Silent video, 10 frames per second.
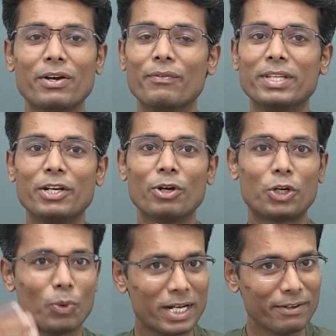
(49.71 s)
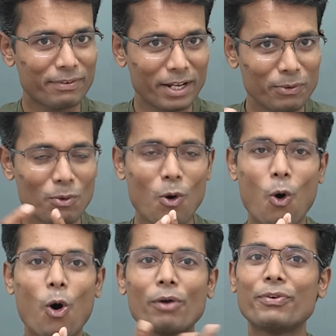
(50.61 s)
whether you are 25
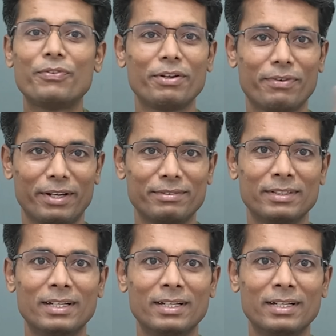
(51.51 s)
or 55.